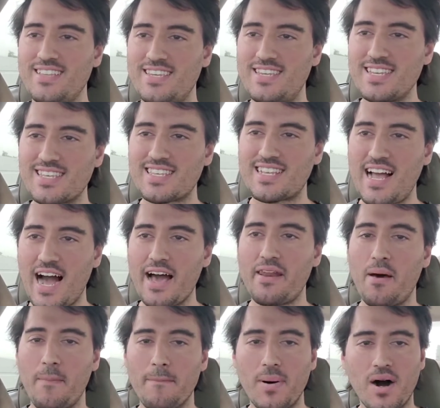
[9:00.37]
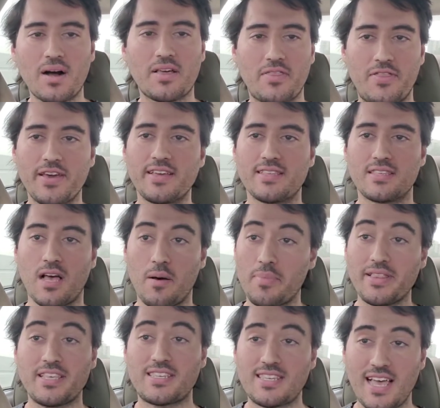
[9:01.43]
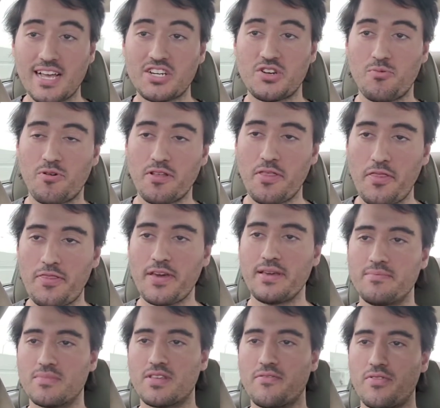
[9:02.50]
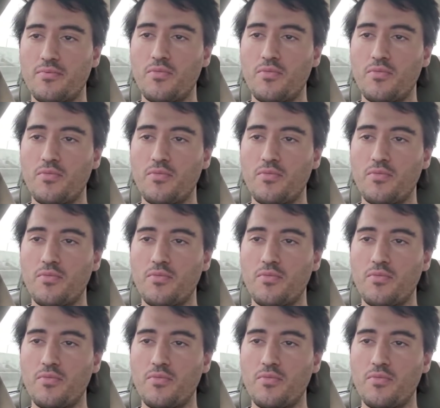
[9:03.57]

just kind of muck things up. And this is actually one of the themes of the